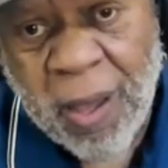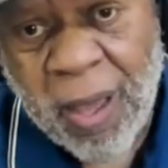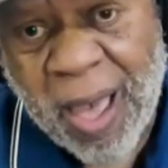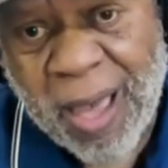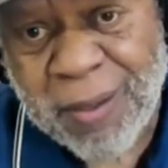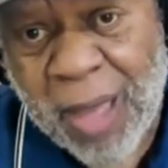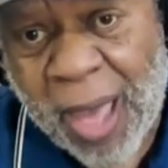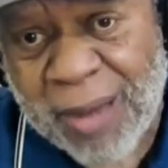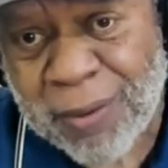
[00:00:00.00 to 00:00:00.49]

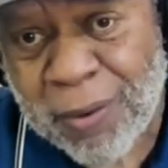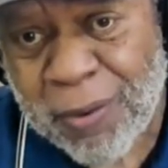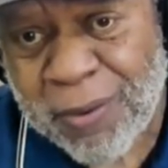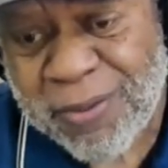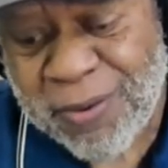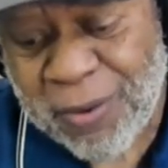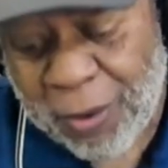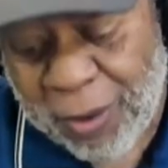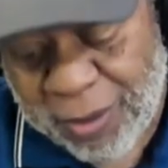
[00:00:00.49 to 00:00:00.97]
I, I,
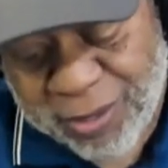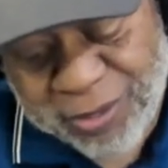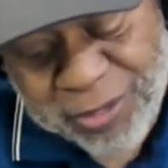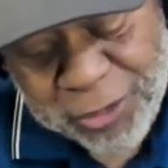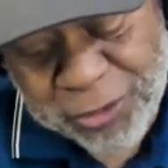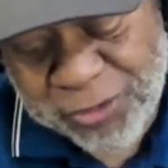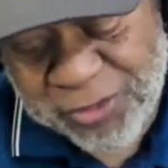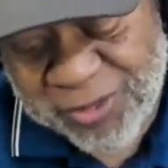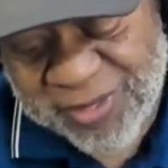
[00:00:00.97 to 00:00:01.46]
don't, you know, it
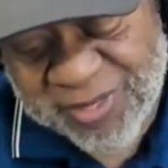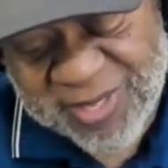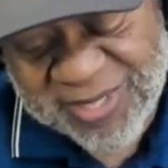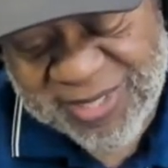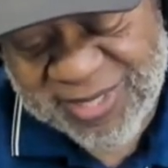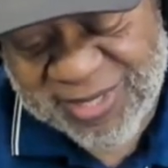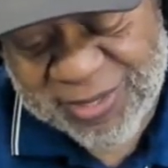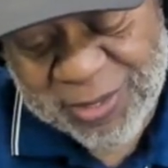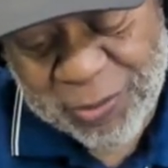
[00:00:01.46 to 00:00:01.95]
just,
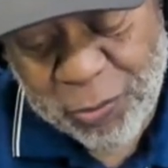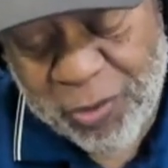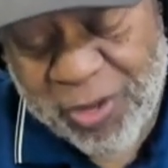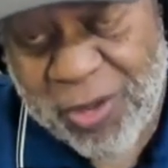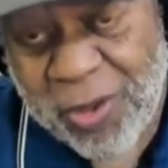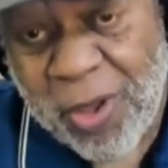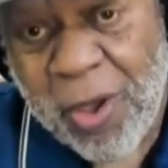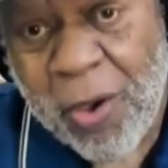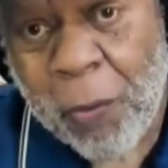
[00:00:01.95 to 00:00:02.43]
it's,
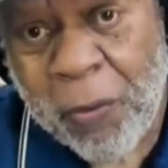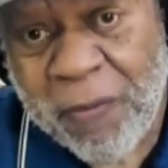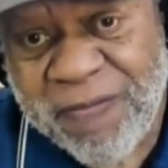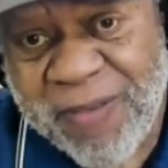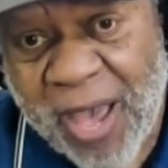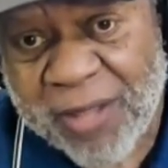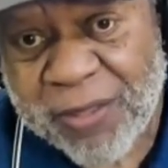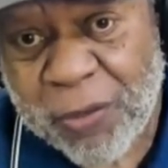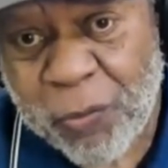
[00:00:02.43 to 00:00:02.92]
we,
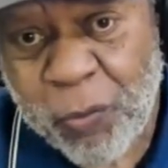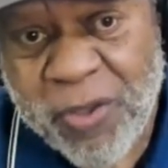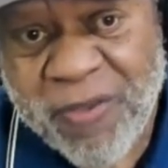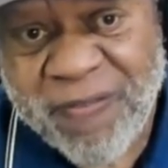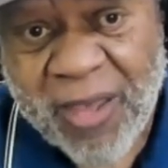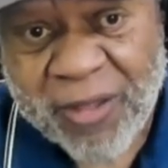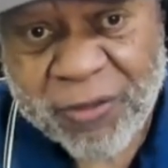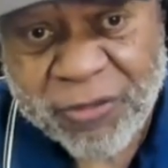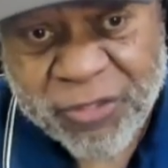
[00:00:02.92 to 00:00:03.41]
we've got, to,
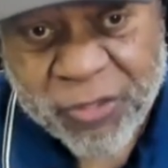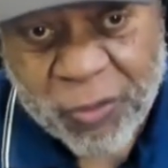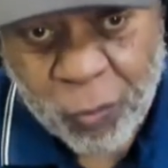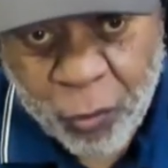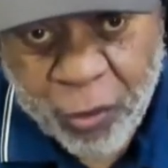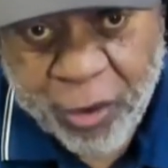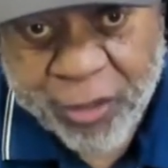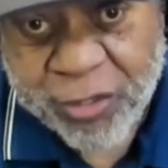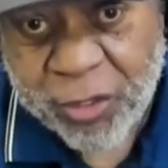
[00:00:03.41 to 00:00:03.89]
we've got
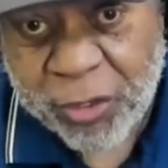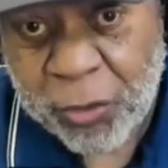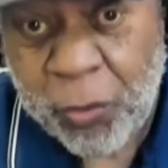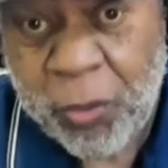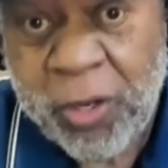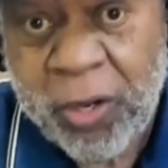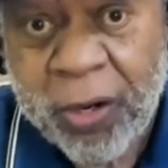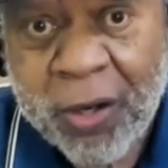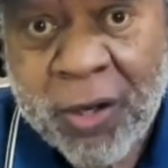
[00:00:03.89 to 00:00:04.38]
some work to do
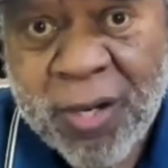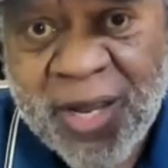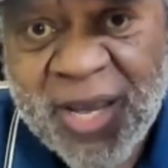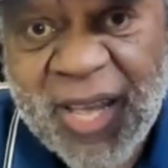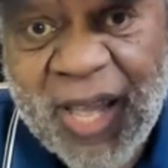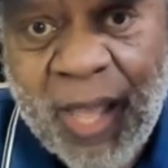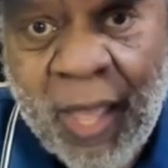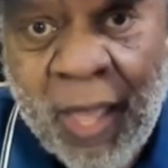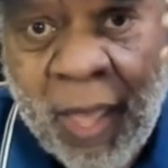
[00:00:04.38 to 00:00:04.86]
here
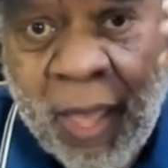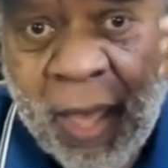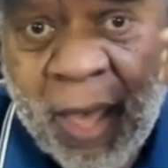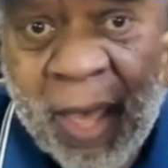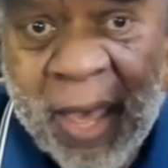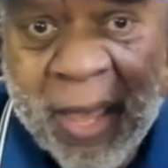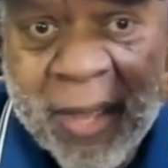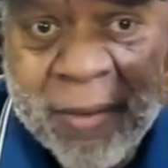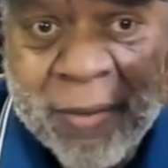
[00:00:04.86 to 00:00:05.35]

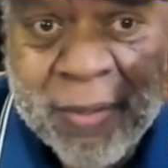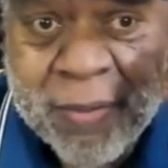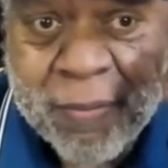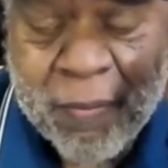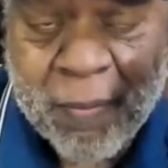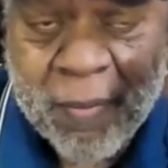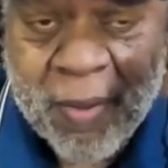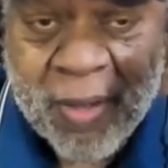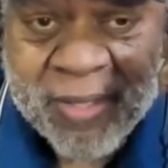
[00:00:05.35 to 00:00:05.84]
and
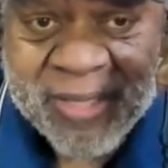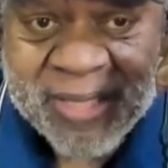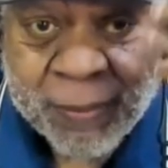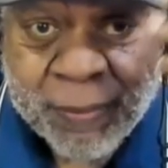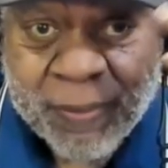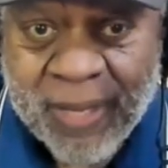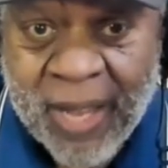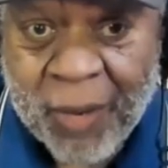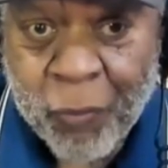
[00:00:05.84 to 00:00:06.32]

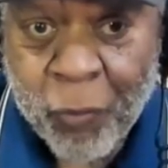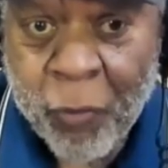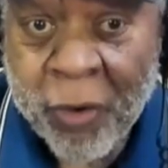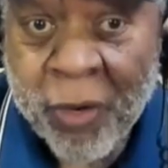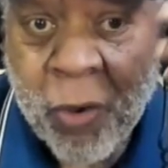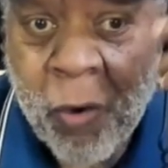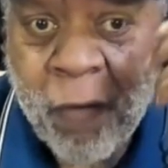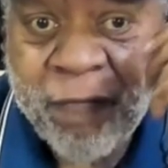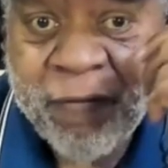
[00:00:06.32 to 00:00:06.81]
some of that
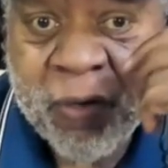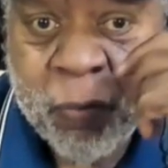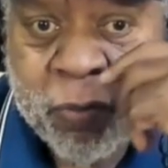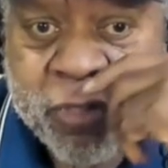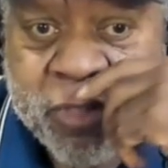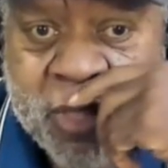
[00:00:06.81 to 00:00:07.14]
work hopefully will